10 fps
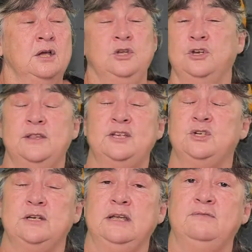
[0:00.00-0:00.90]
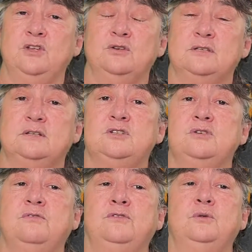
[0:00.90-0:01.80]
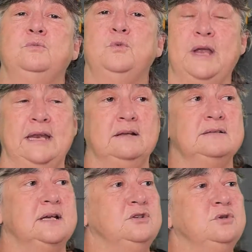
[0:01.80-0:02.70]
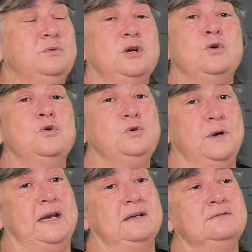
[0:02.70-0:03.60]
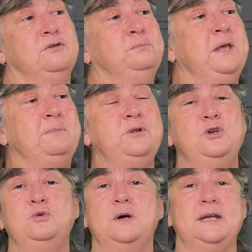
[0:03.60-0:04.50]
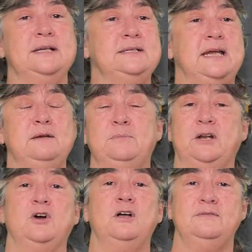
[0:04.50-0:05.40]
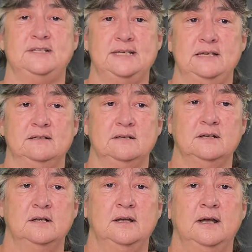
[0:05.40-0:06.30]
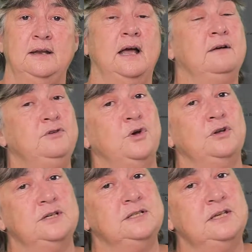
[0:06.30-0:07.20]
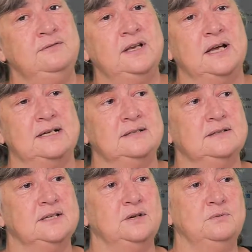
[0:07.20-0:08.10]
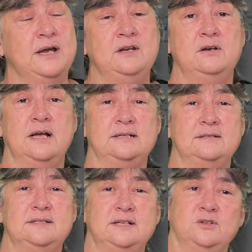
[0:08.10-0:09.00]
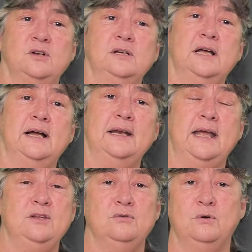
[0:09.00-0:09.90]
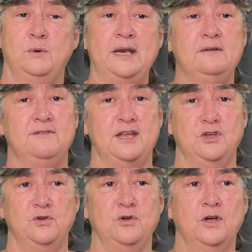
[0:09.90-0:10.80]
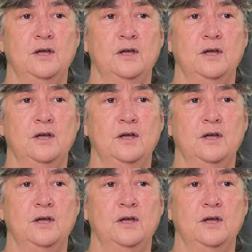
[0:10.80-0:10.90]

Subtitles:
You know that you can even use it to film weddings and to record weddings for people who want to attend but are overseas. Now, if you owned a TV license and a radio license that's online and you're a wedding venue,